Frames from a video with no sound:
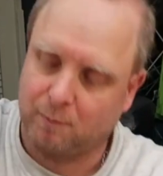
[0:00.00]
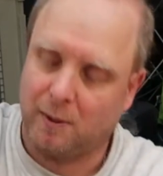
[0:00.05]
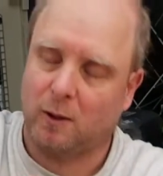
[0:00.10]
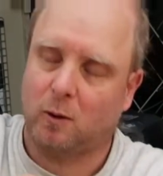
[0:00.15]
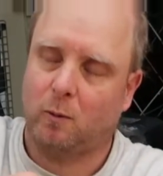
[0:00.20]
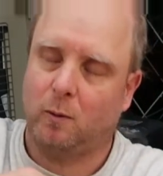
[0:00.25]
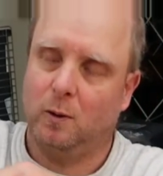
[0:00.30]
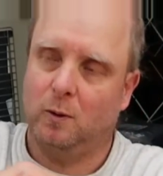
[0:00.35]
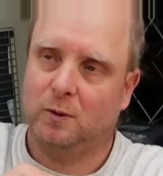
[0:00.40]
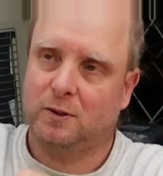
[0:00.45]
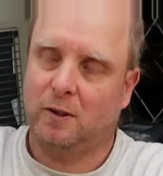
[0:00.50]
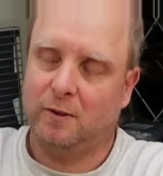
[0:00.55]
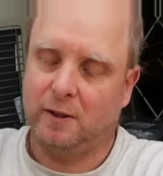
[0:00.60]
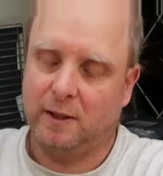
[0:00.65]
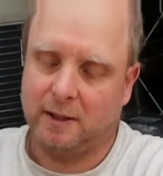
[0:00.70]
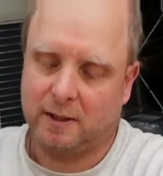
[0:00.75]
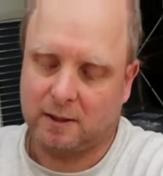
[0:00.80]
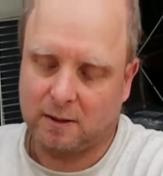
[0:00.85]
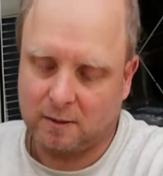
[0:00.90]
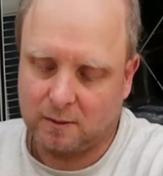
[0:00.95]
back wheels
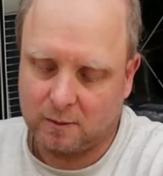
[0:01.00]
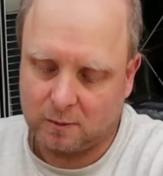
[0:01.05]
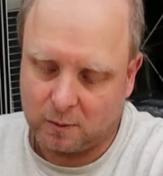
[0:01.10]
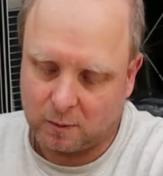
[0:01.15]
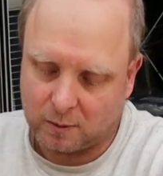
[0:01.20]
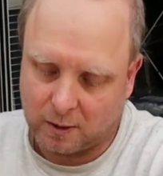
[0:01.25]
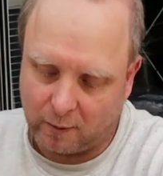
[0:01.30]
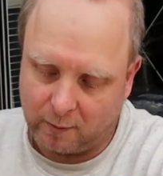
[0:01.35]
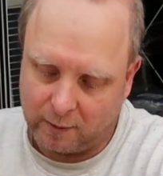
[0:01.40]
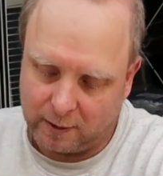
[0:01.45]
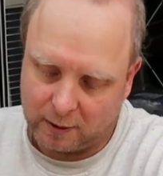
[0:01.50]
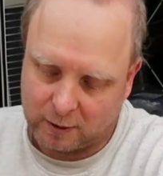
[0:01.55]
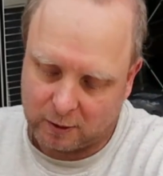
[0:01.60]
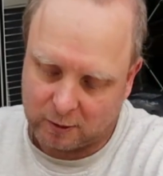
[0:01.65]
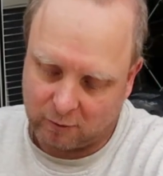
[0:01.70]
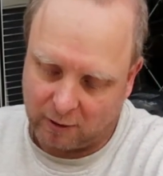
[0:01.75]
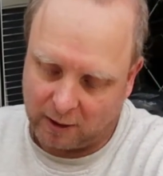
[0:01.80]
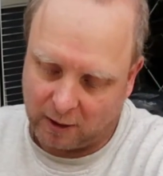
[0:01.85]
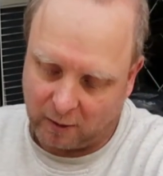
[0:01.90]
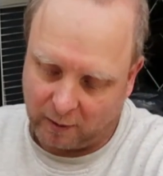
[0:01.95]
only will go in a
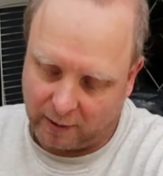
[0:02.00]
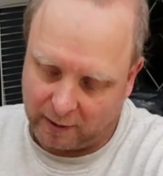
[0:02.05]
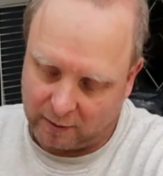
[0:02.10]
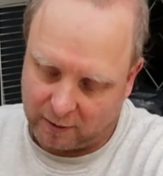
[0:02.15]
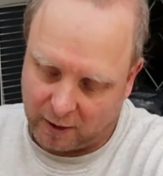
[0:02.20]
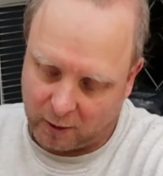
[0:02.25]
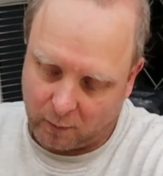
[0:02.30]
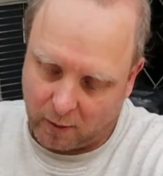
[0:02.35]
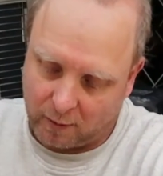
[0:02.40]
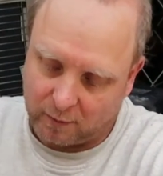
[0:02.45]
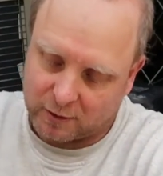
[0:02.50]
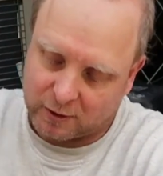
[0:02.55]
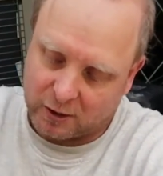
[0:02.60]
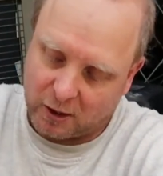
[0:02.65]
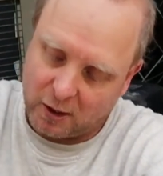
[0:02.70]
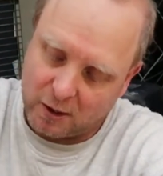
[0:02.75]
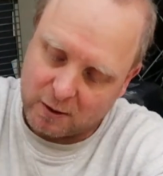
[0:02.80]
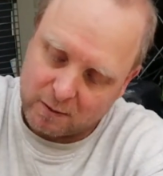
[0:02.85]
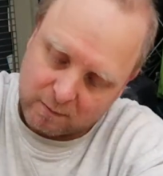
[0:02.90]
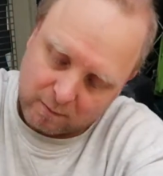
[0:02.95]
straight line, they won't
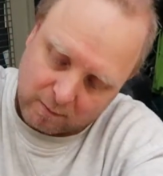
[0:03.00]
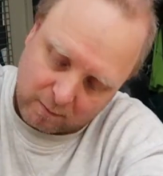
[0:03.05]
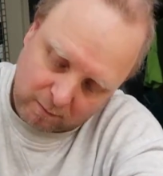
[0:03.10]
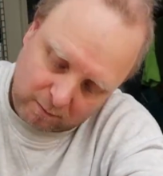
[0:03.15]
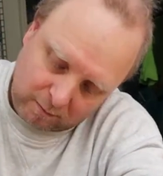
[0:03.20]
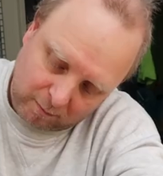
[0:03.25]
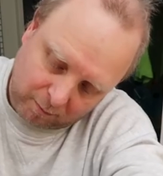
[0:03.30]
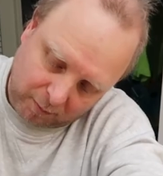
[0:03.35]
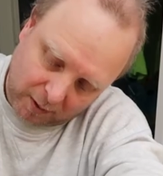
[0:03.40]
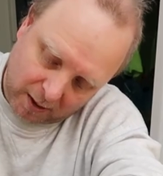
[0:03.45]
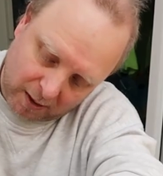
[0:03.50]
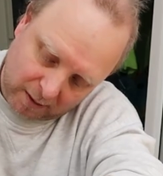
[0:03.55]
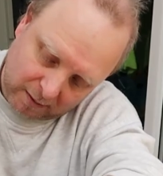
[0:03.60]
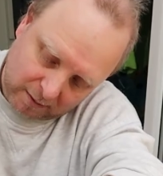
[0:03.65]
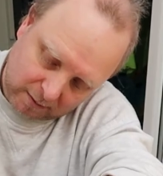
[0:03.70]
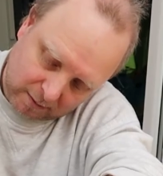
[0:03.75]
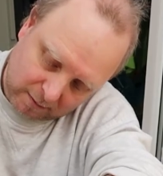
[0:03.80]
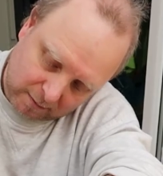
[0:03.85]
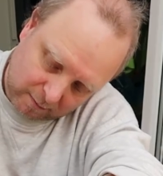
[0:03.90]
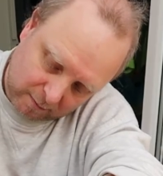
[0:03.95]
turn,
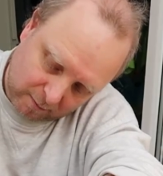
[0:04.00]
but